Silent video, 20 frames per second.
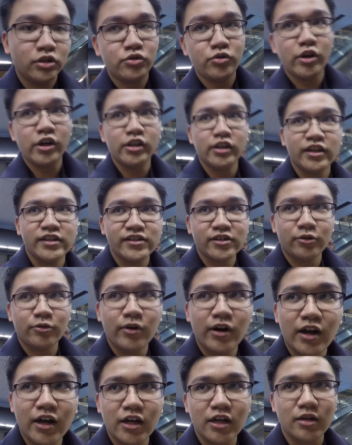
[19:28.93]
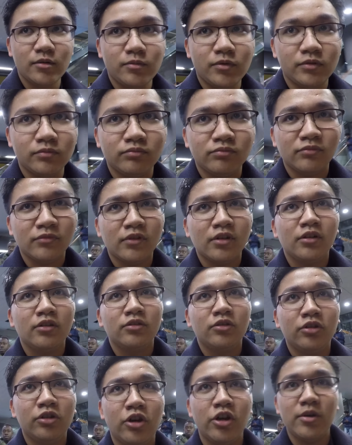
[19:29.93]
the train has arrived.
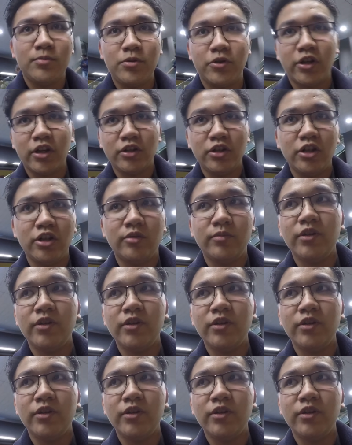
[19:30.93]
I don't know if you can hear